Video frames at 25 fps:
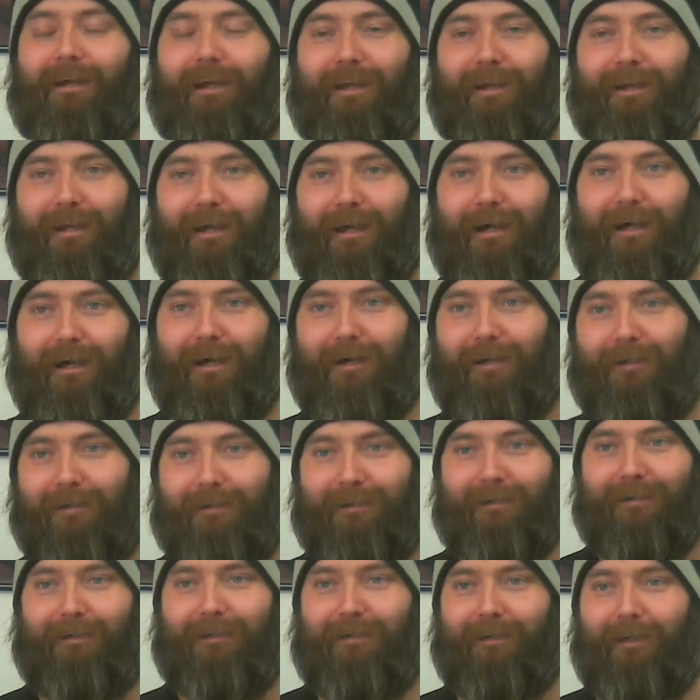and
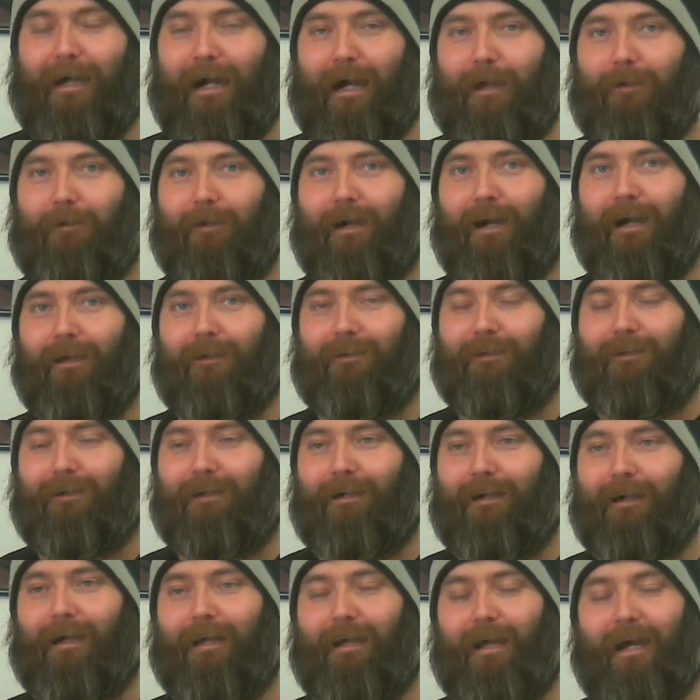
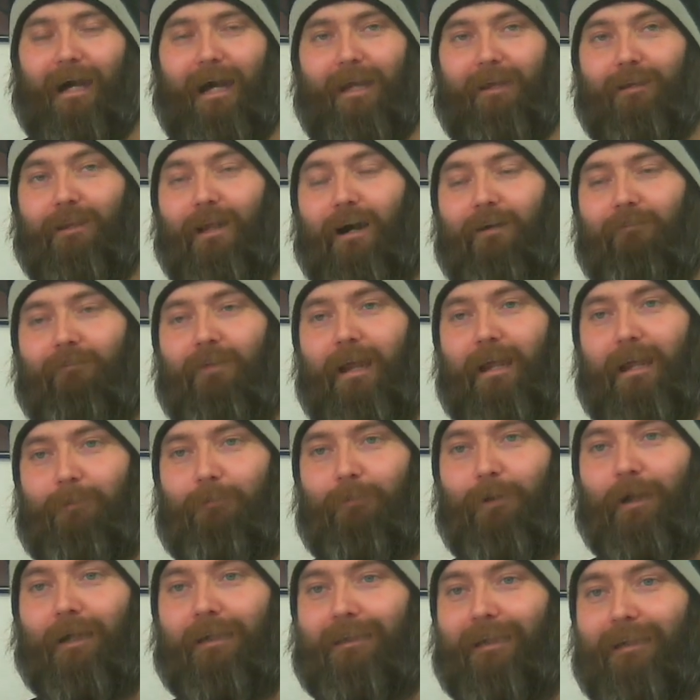I love that he
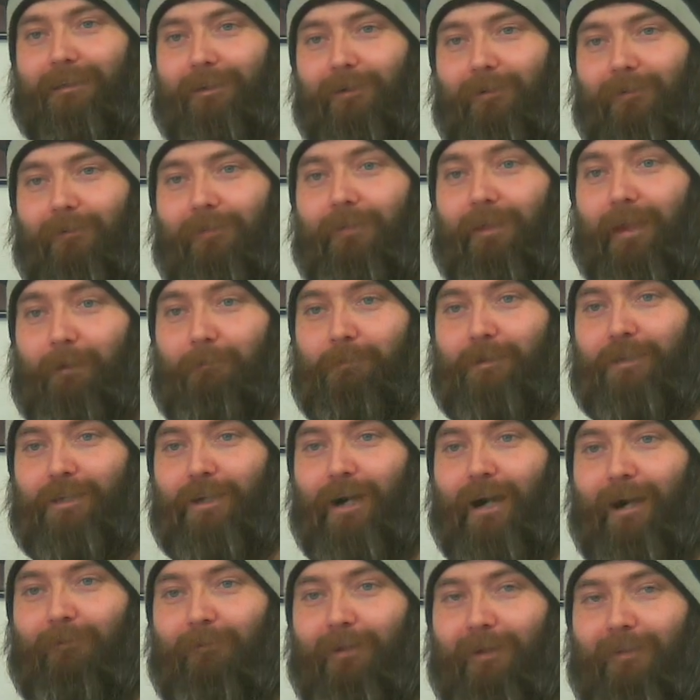brings his own theme
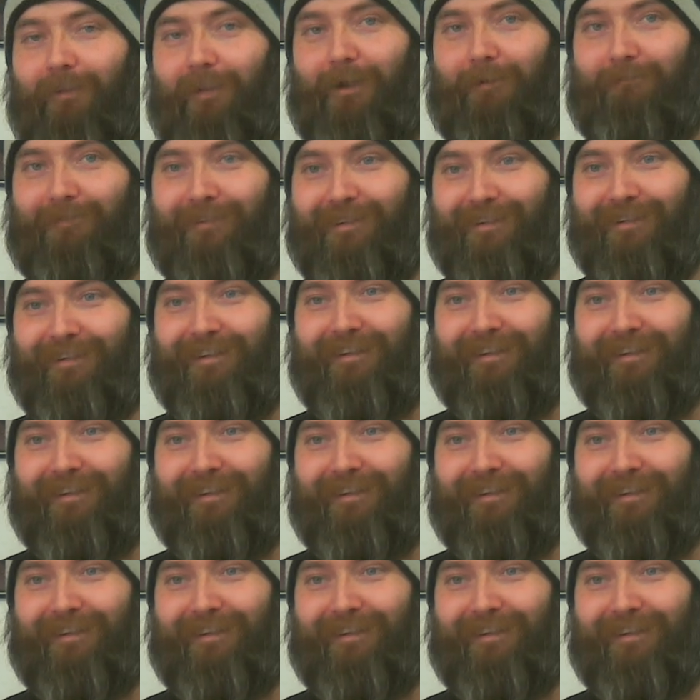song with him.